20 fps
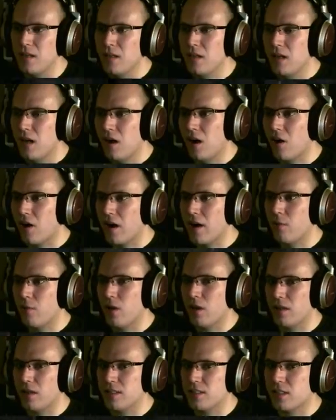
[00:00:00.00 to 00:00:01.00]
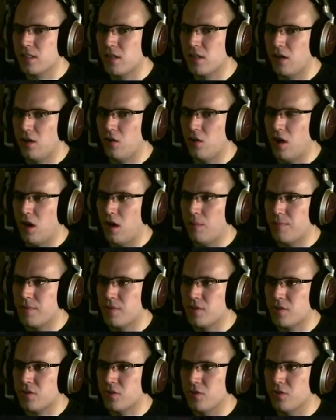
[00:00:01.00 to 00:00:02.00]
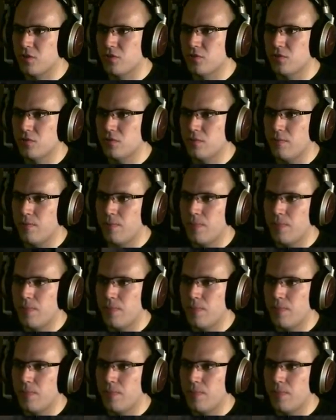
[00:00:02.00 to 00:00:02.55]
All right, well let's go up to.